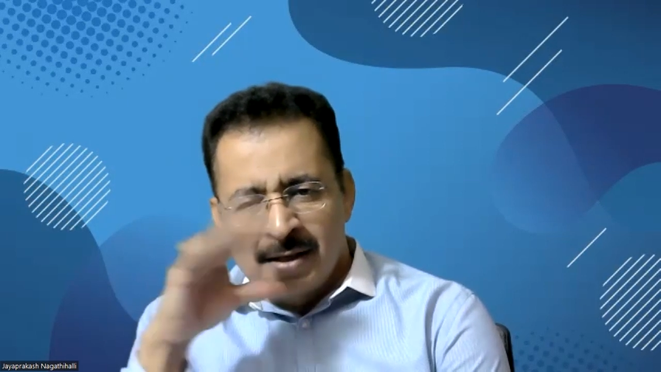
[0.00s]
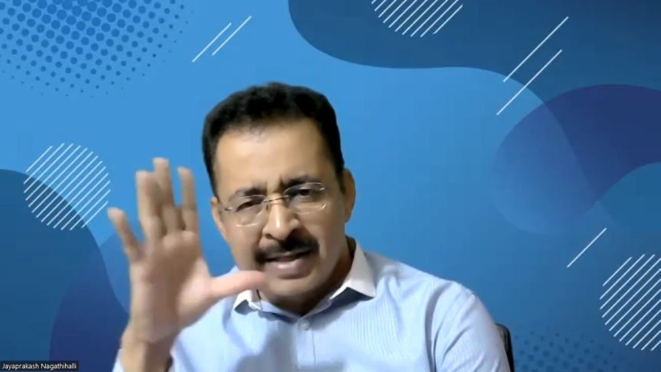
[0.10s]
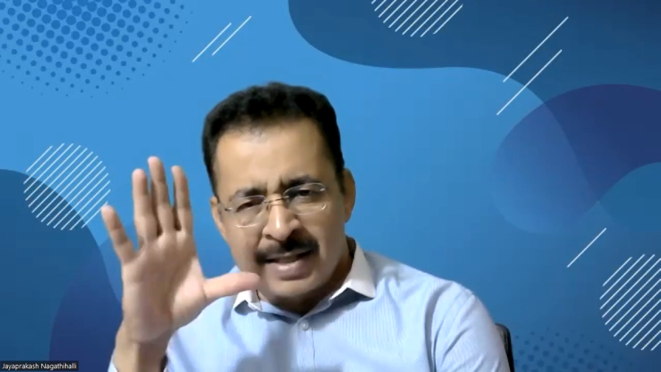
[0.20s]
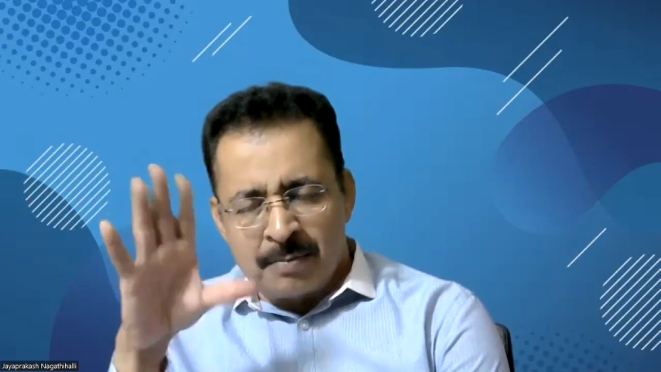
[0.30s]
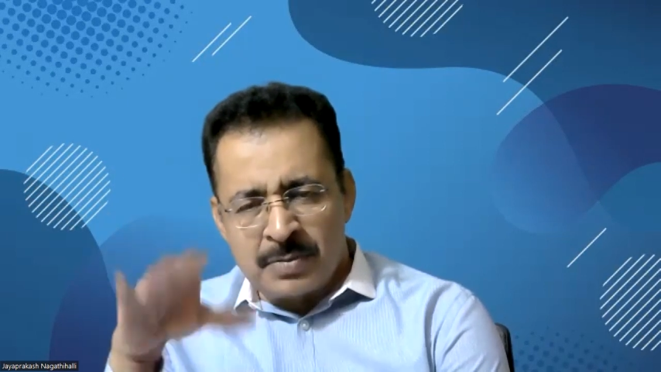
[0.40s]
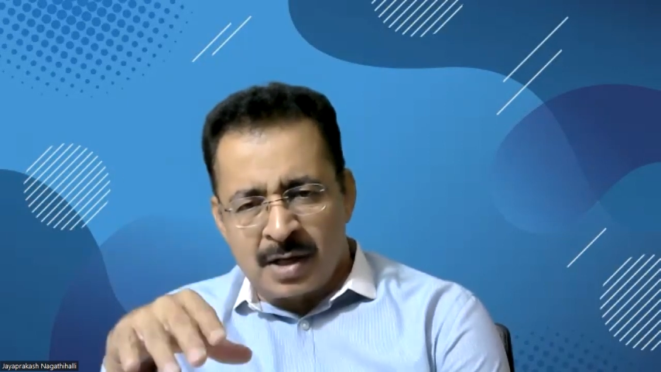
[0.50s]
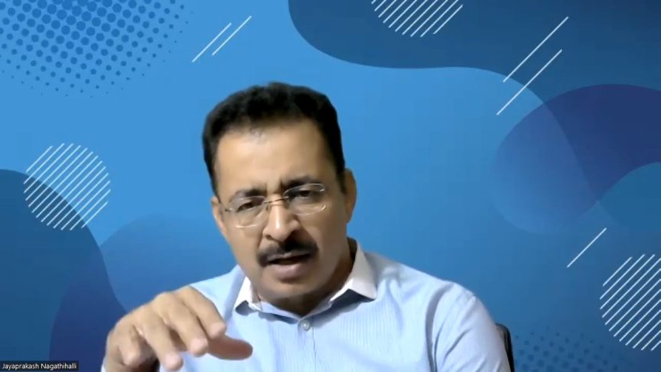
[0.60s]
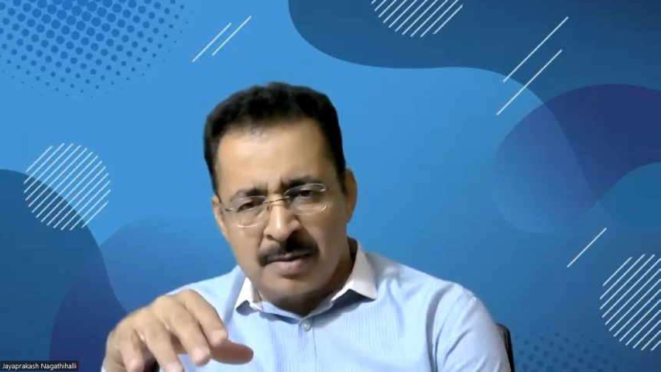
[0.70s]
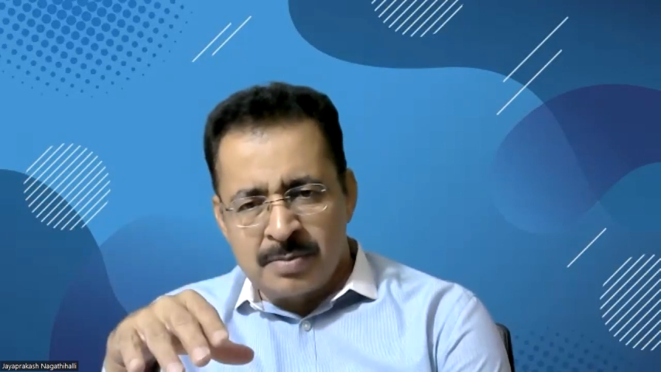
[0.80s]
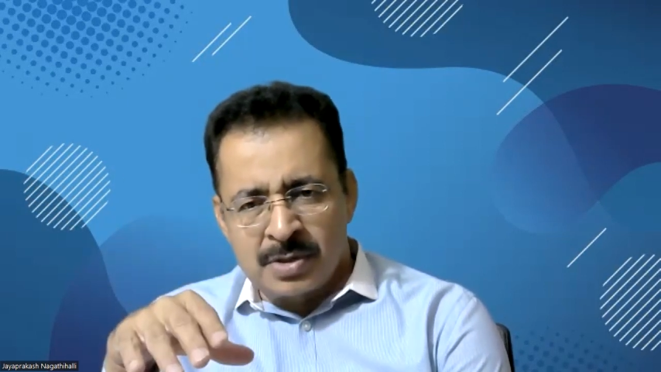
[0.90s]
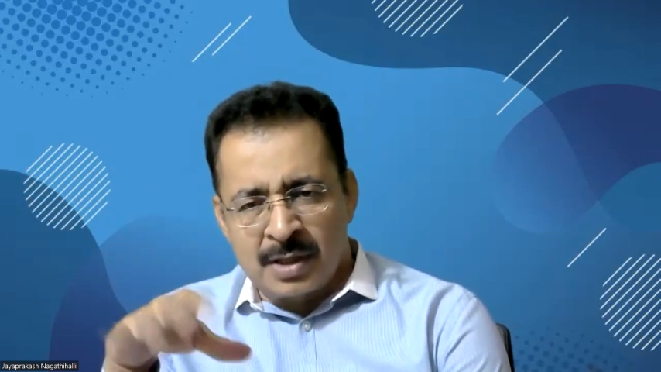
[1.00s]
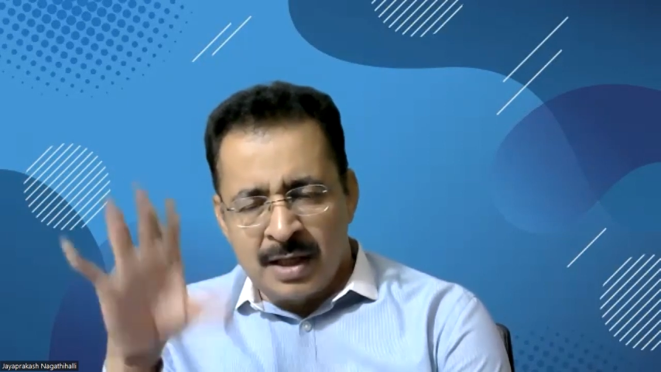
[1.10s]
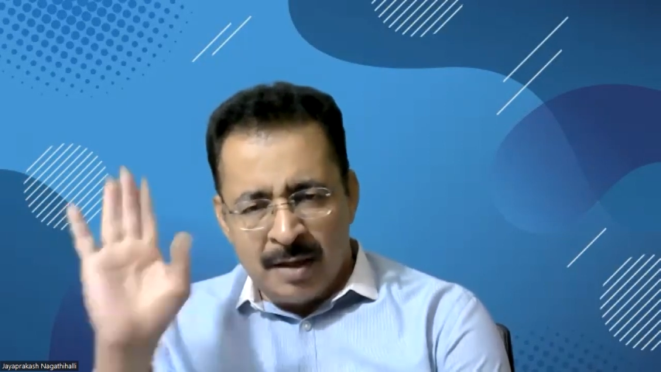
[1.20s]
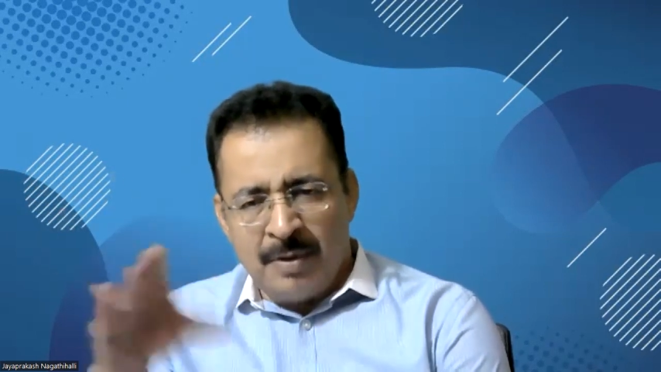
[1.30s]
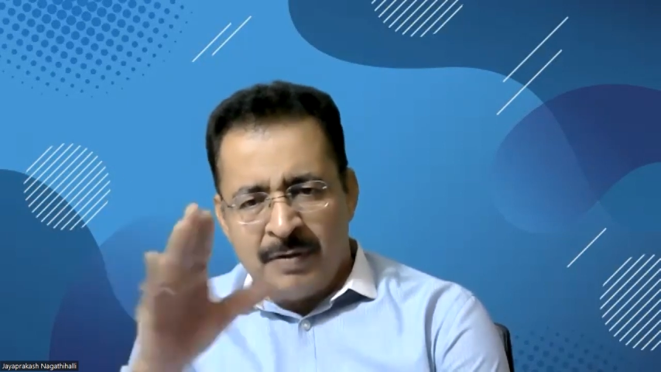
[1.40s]
Sometimes
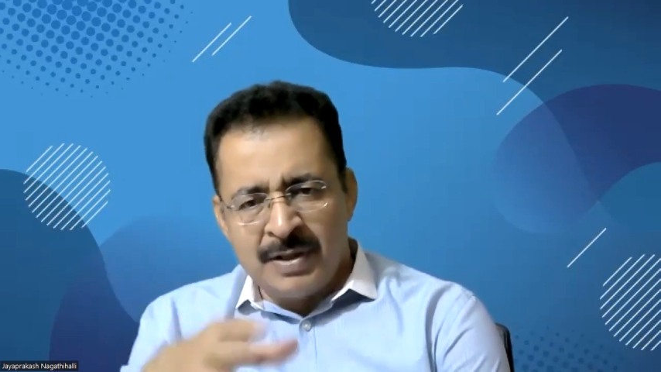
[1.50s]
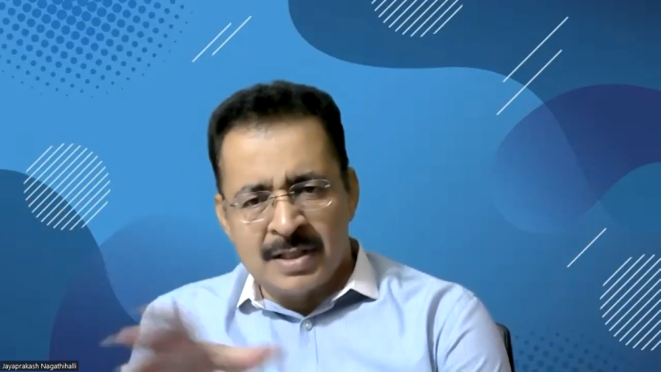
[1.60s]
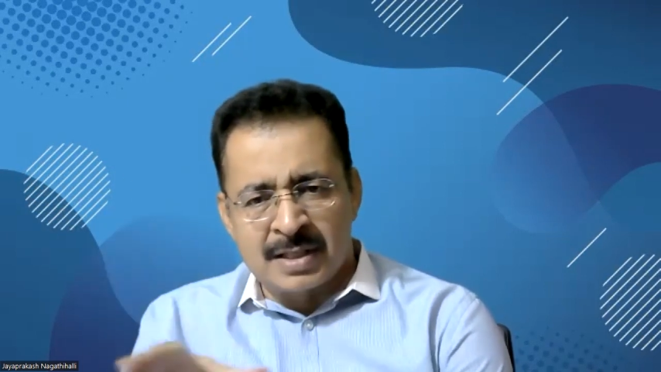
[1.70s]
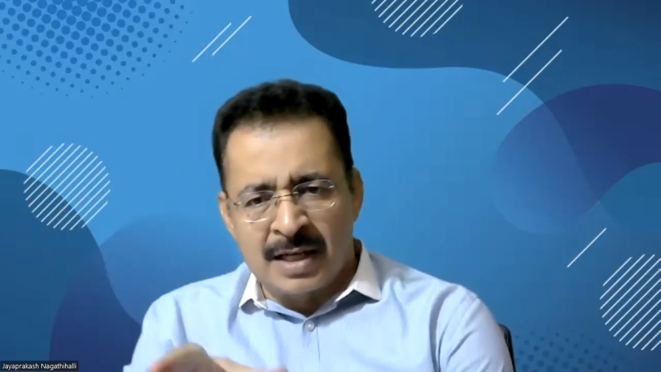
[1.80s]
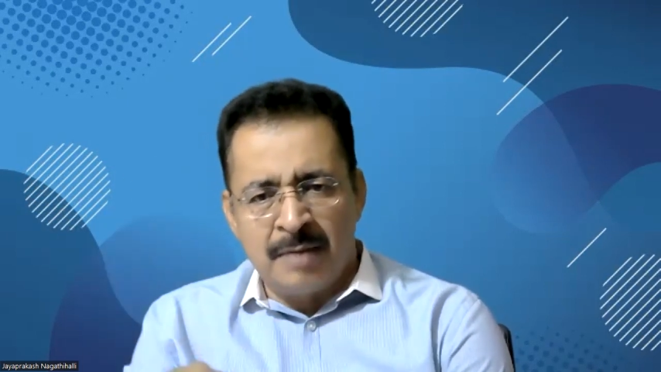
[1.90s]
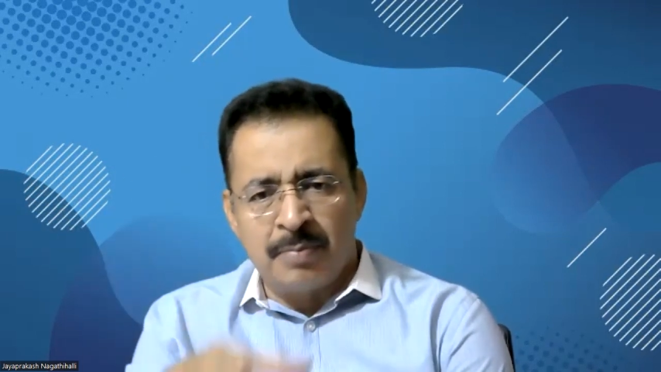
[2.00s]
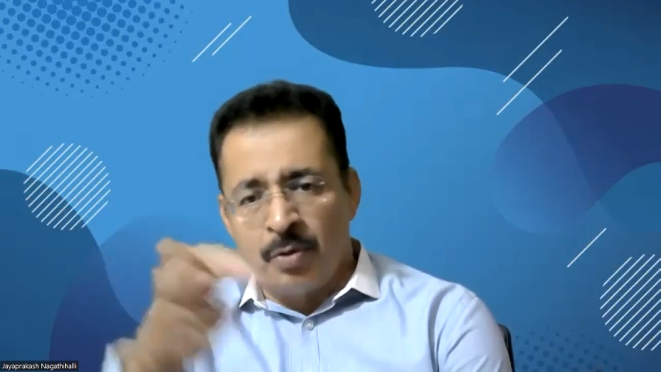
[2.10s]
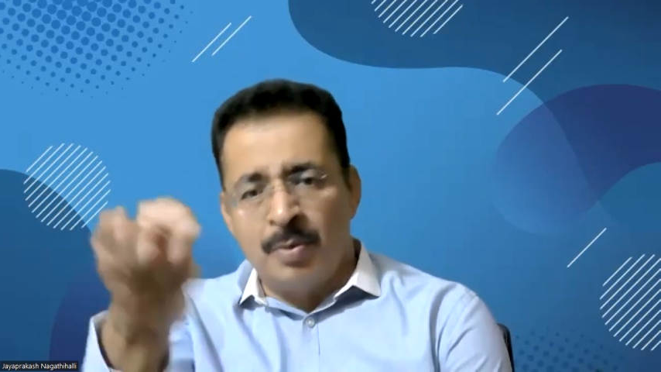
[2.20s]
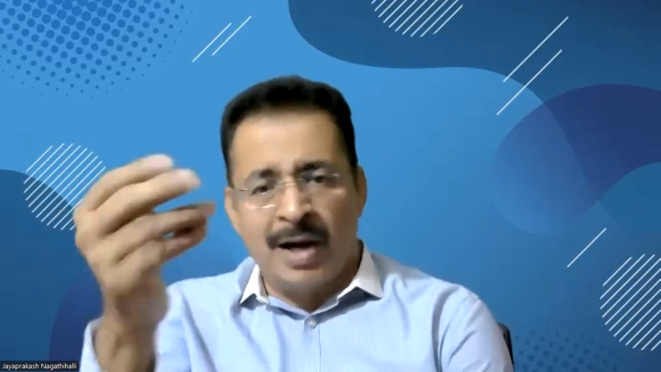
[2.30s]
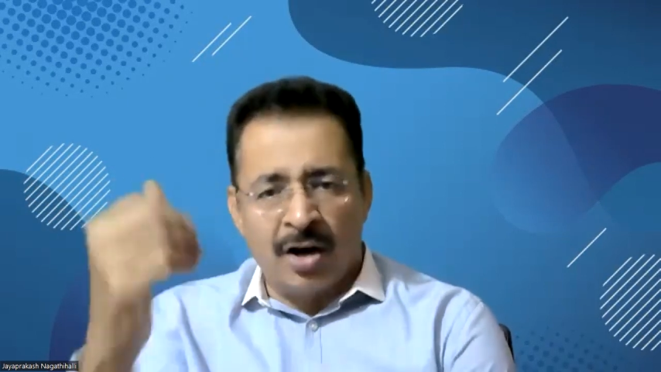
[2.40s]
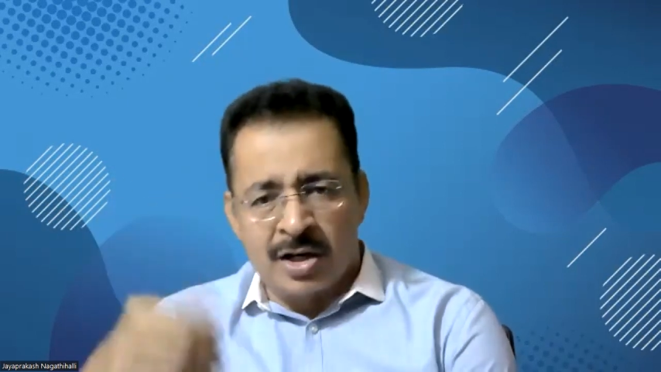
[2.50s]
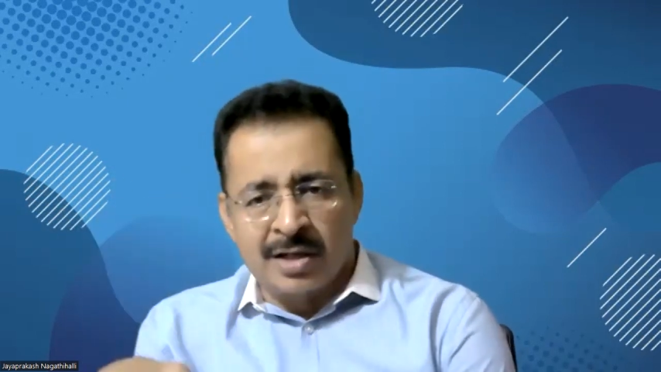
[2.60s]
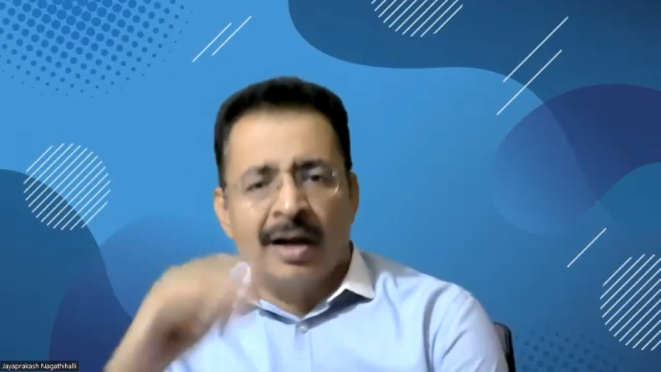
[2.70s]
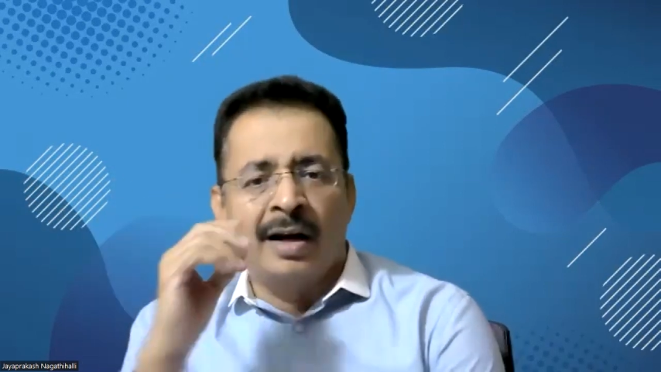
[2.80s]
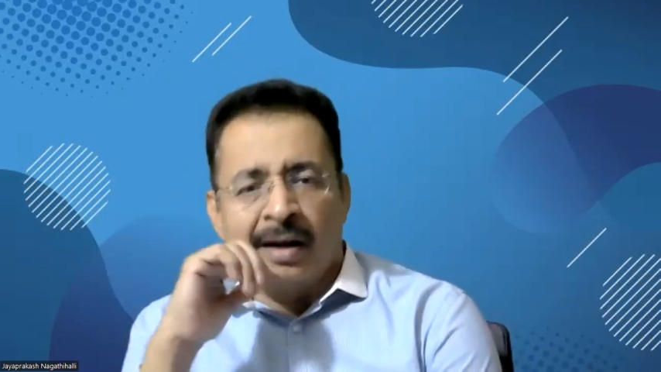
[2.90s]
in between the sleep, you may got
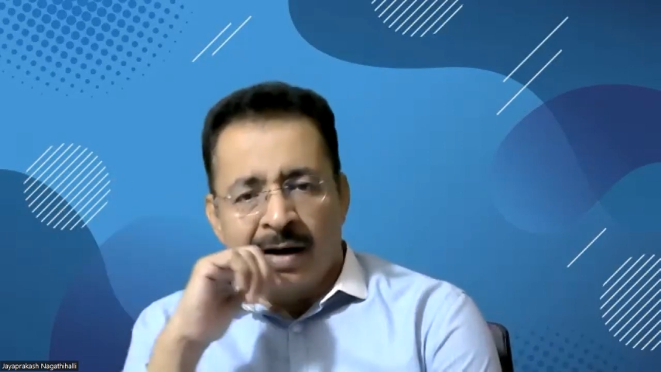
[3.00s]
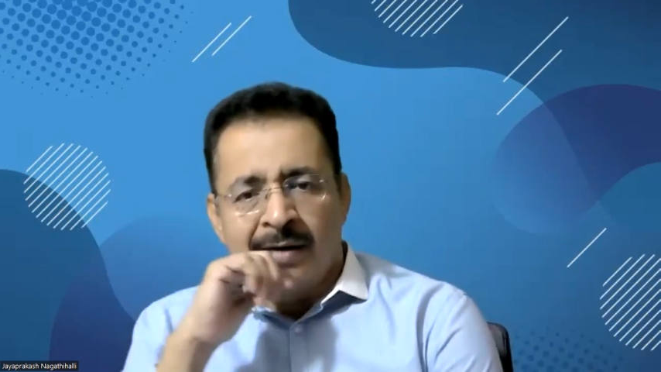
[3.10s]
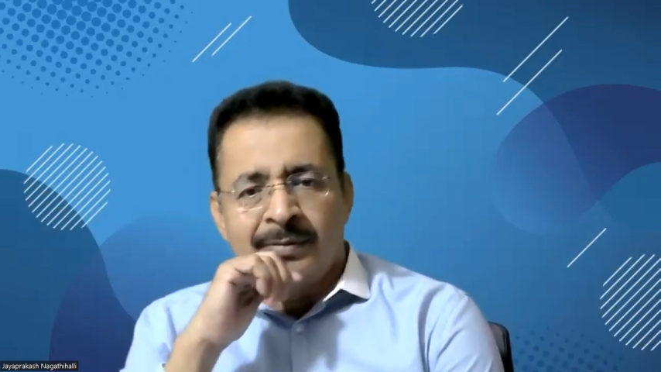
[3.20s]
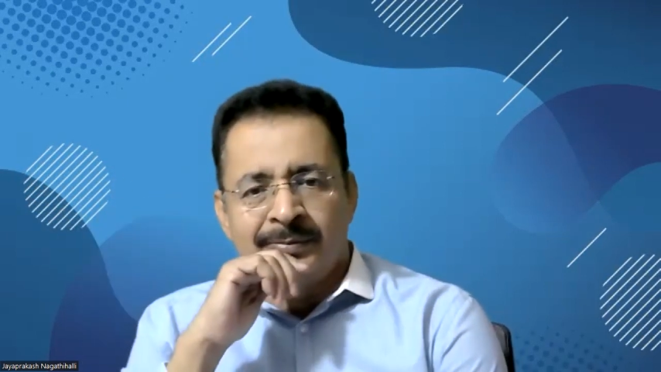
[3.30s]
an idea.